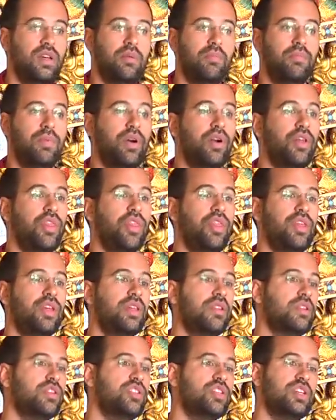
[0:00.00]
birth
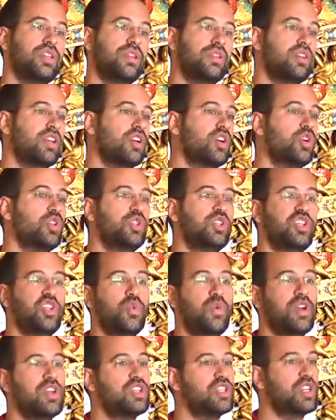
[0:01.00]
is just a
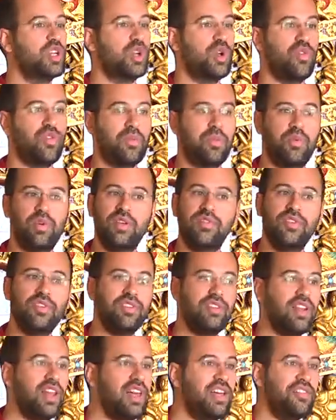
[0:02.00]
continuation of a
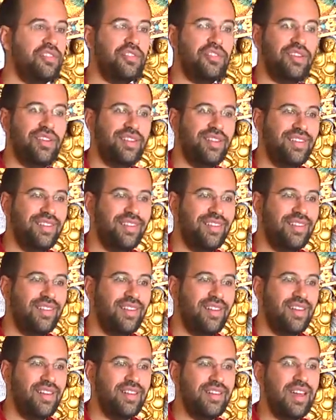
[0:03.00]
previous life,
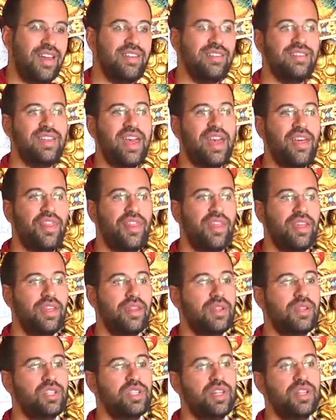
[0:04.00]
and death
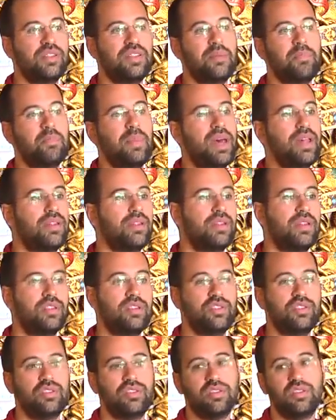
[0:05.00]
is just a
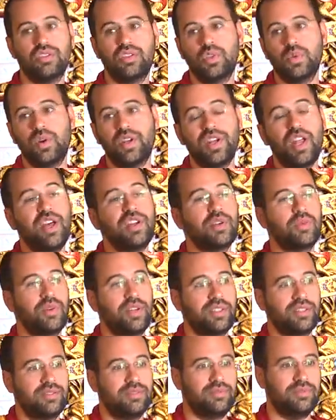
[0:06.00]
passage to another one.
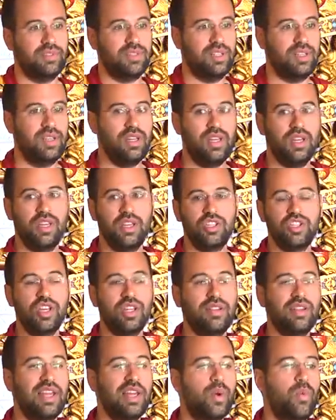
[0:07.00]

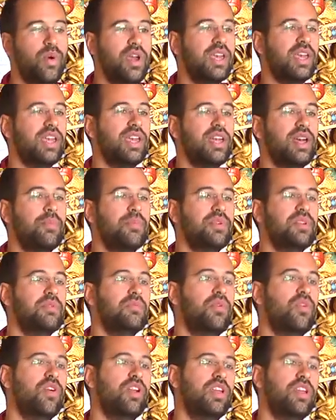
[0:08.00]
Just like waking up in the
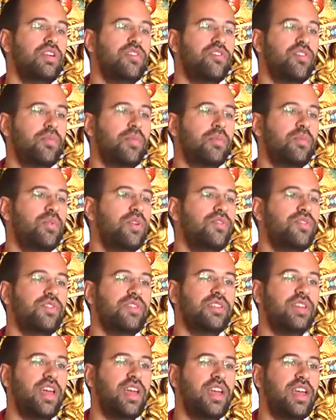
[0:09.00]
morning from a previous
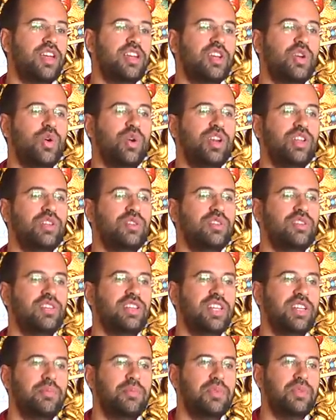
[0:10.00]
day and going to
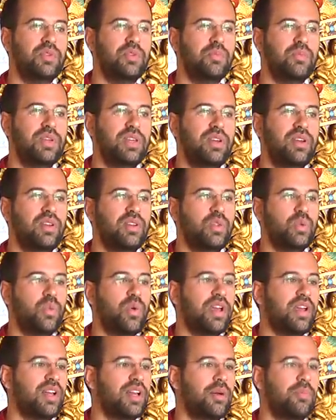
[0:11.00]
sleep to
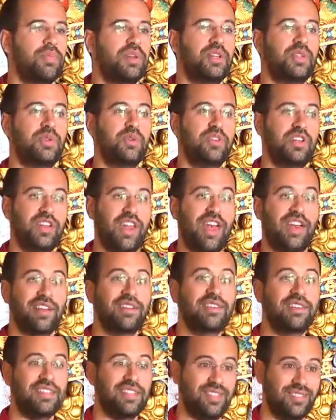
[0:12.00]
wake up into the next.